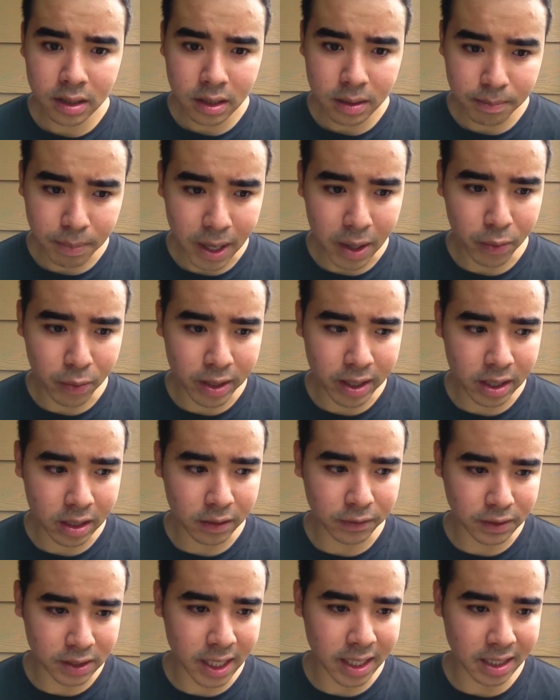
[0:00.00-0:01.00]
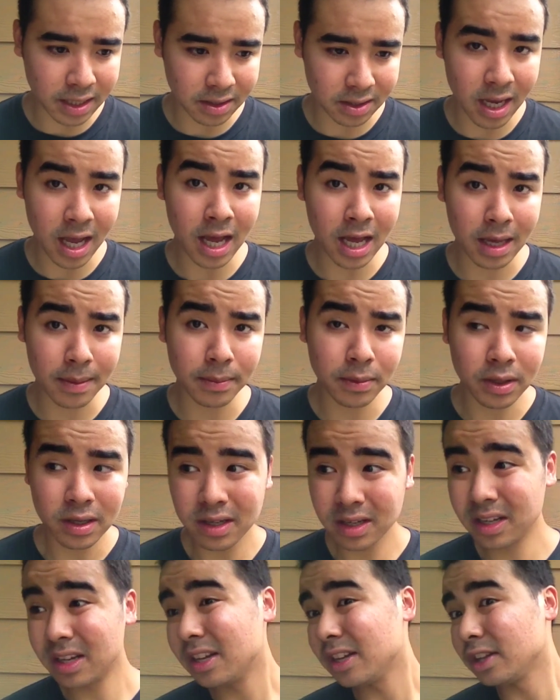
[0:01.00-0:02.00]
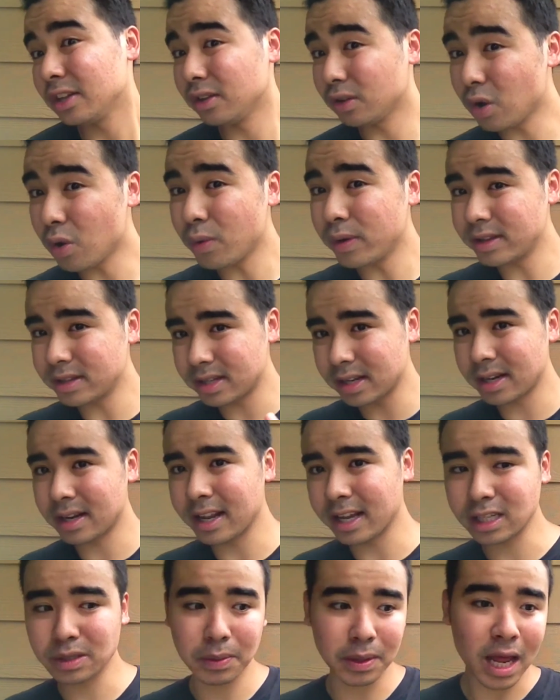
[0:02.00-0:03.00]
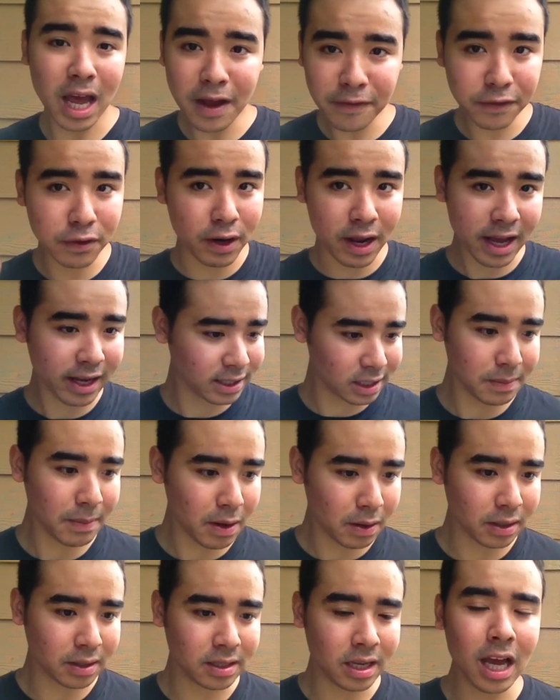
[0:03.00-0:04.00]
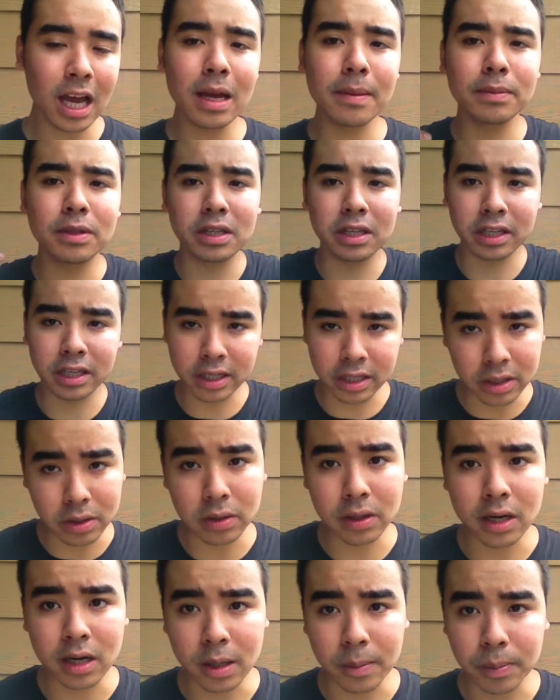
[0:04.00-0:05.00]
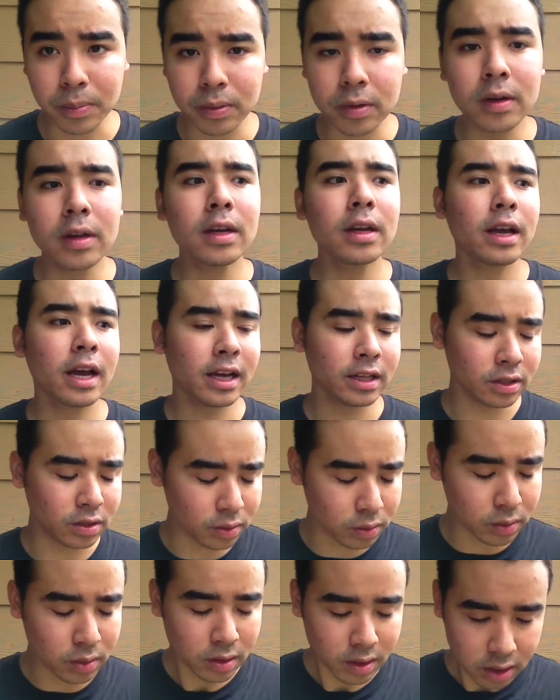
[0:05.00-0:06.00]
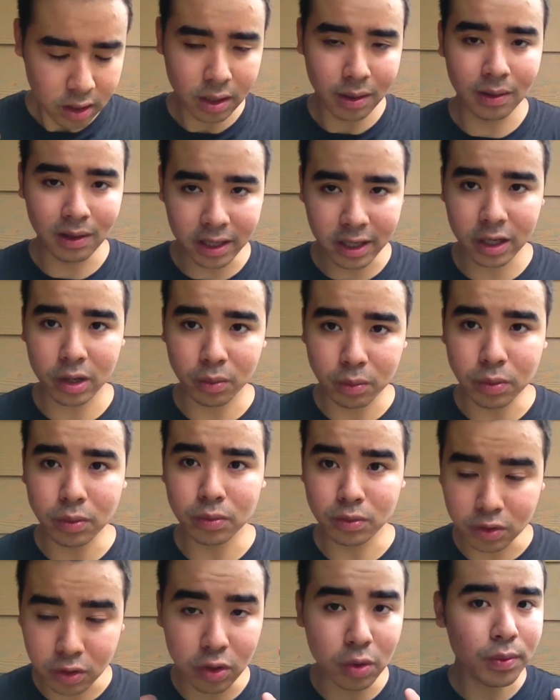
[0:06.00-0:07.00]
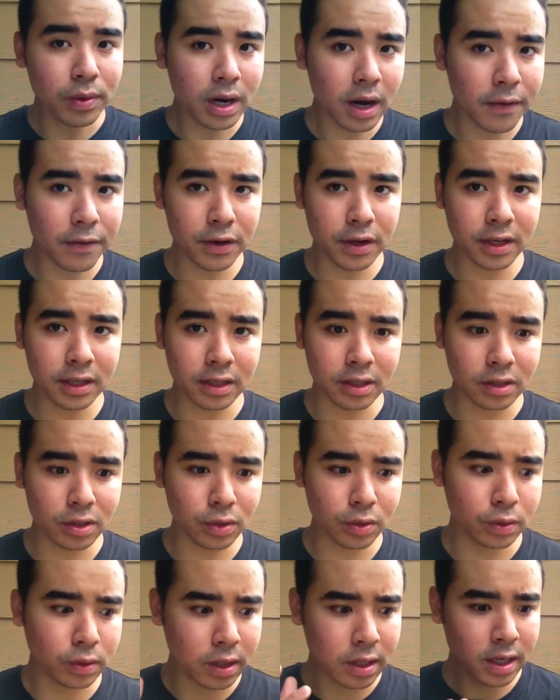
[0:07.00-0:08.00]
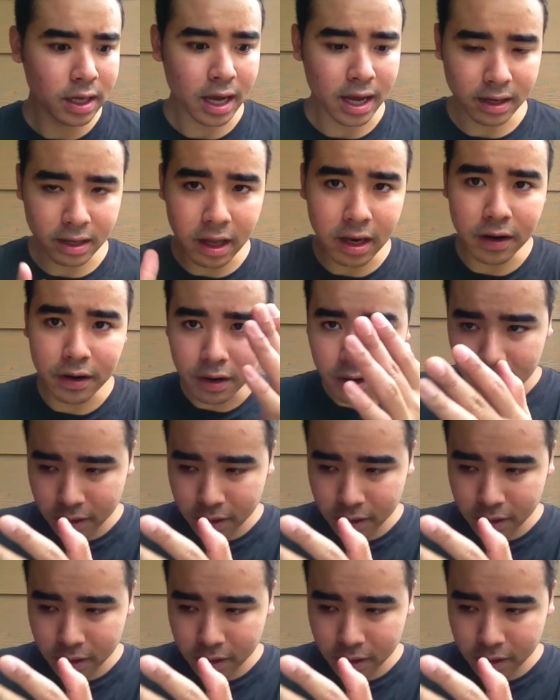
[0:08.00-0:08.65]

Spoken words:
by way of taking time, go into the next one after X amount of time to heal up, and to, lick your wounds, or do whatever you're gonna do, and then